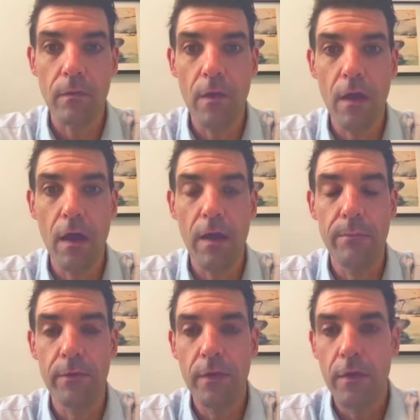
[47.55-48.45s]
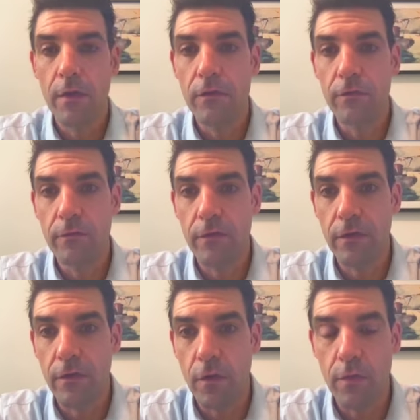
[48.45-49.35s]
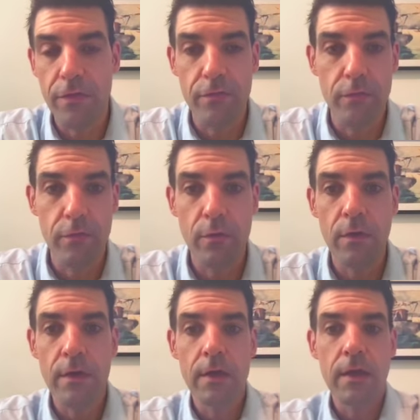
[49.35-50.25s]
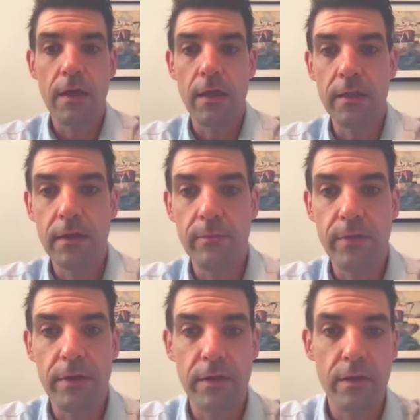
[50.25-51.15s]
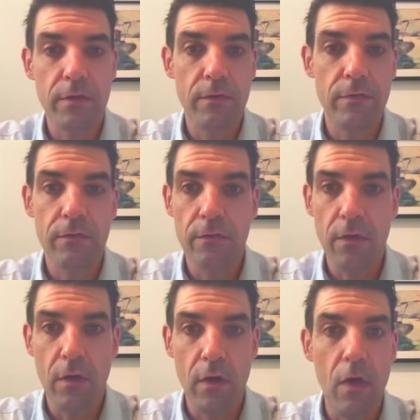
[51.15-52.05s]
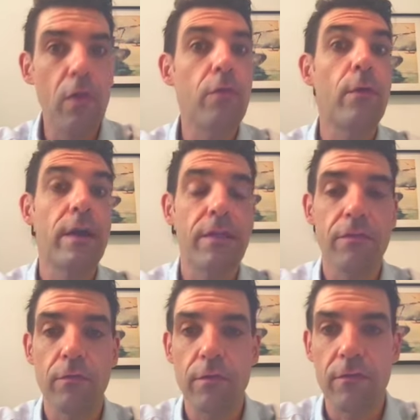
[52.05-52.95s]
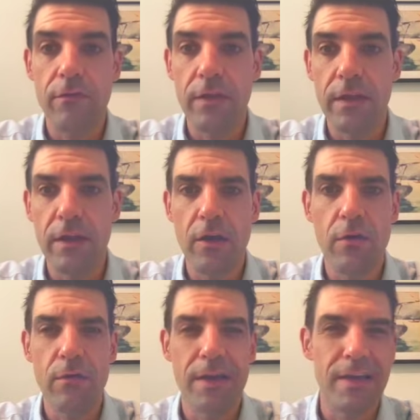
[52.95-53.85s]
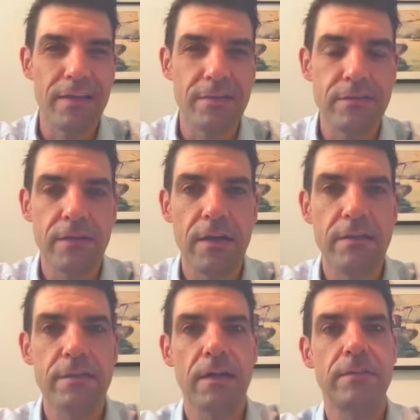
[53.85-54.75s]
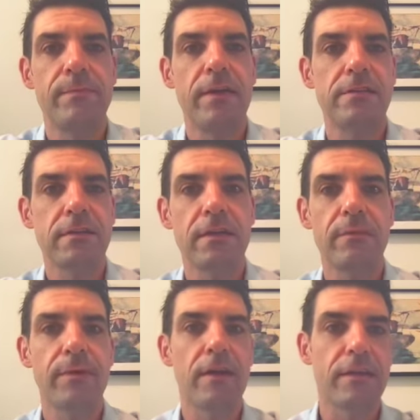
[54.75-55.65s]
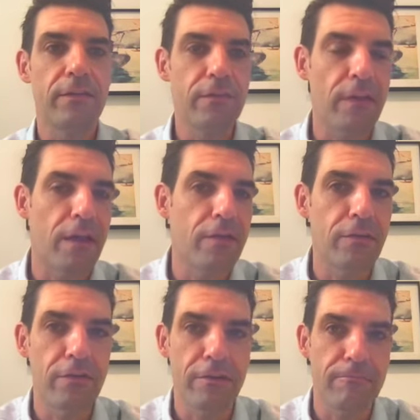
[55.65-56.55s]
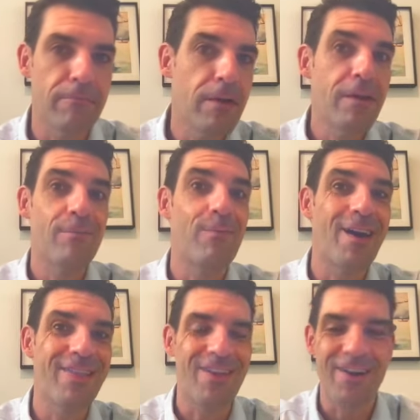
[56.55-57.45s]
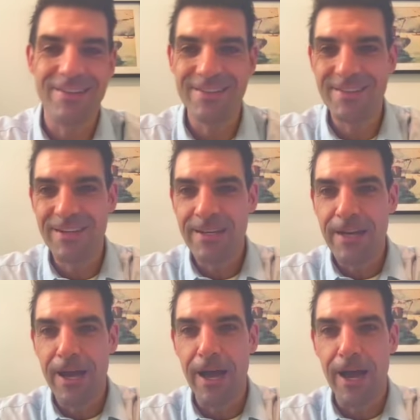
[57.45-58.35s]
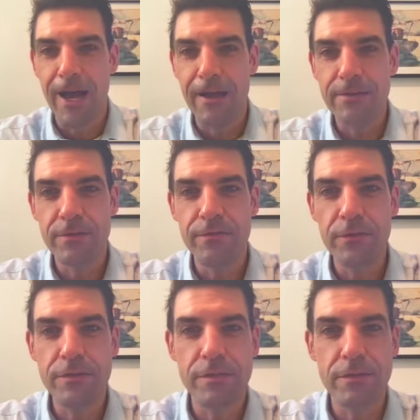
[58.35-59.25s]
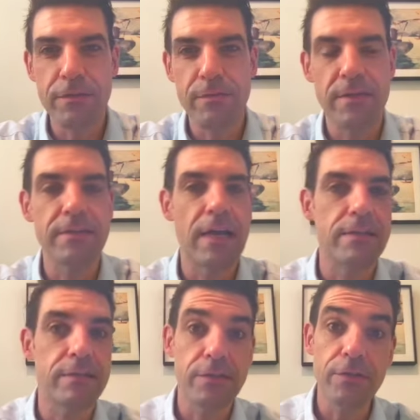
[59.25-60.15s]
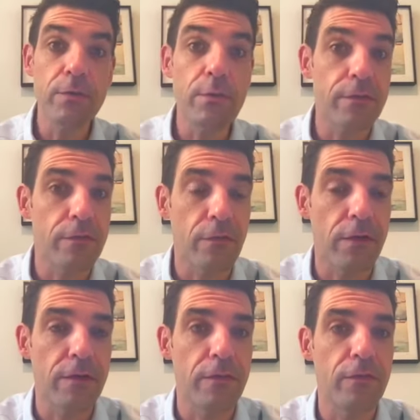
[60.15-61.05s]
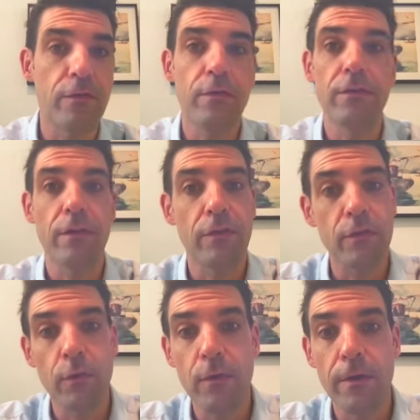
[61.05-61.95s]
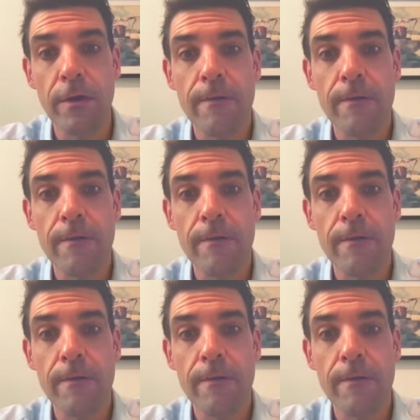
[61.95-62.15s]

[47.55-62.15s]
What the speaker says: So I'm just going to go through a little bit here all the way through the video and try to touch base a little bit on each standard and my thoughts. So first she starts with in task 2, where she's greeting the students at the door.